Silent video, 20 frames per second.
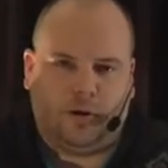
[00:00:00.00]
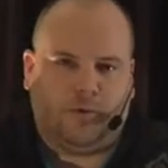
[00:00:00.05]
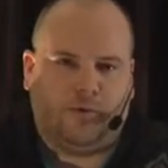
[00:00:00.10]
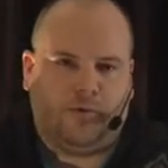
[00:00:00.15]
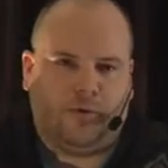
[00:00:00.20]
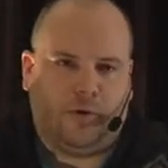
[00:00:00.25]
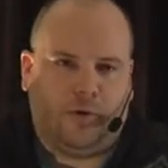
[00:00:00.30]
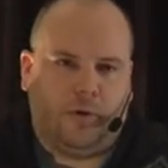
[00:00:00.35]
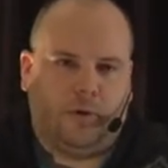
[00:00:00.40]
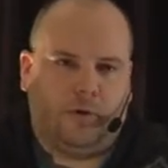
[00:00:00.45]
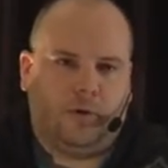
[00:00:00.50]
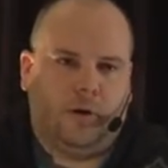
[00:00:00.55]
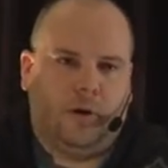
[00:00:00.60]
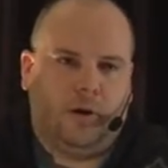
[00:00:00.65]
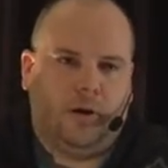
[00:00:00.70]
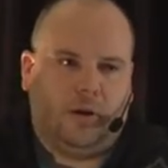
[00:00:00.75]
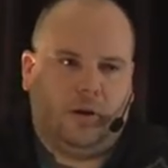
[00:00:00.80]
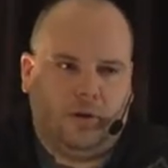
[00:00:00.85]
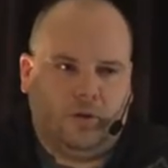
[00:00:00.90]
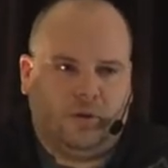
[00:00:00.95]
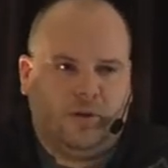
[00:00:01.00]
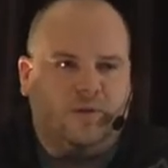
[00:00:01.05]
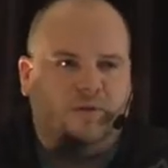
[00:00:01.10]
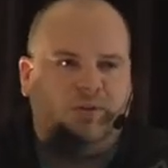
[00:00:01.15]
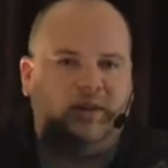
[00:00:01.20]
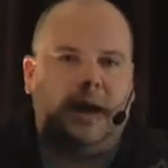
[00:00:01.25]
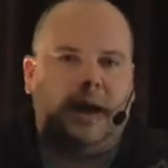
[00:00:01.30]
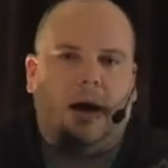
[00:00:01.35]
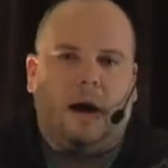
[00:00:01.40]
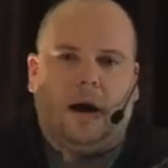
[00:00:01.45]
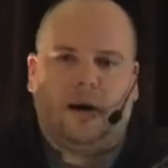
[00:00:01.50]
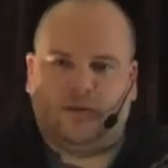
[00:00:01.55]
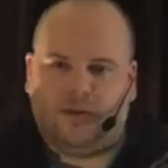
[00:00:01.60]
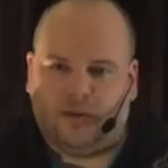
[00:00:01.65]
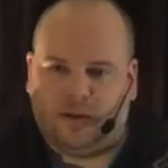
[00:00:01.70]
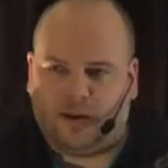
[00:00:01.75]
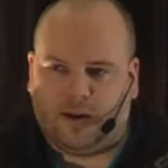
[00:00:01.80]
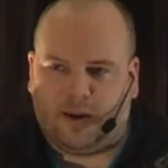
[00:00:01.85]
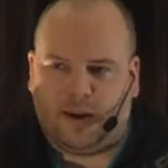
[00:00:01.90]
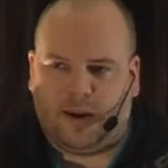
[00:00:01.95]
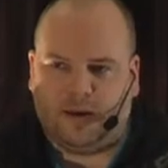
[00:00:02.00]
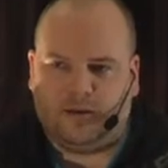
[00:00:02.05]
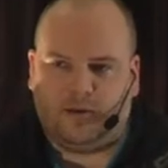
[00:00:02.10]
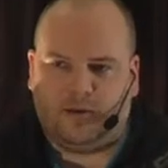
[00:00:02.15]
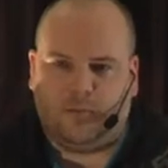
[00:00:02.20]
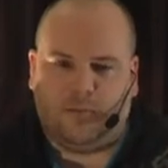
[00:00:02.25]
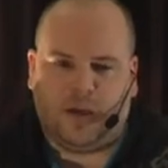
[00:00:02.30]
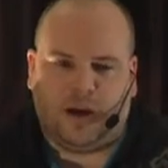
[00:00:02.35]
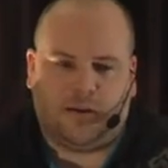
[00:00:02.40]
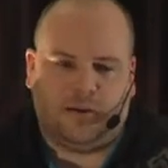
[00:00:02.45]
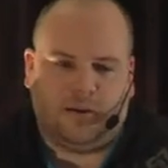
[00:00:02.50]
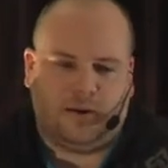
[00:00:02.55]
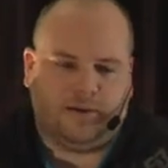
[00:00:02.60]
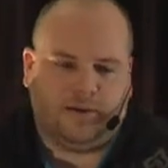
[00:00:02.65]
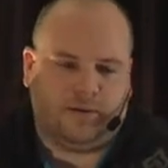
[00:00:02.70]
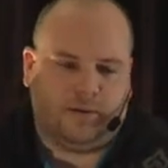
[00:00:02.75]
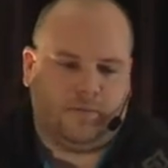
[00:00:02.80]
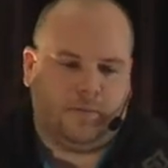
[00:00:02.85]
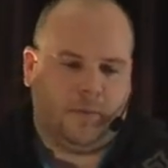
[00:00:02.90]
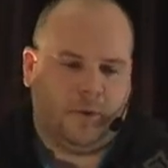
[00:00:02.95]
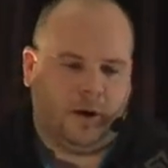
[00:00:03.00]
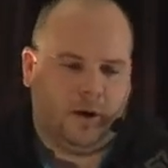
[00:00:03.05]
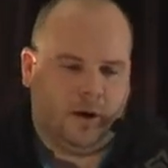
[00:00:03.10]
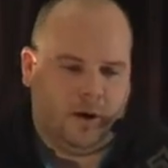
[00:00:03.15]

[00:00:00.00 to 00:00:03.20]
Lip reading: phone, you'll use that authentication mechanism.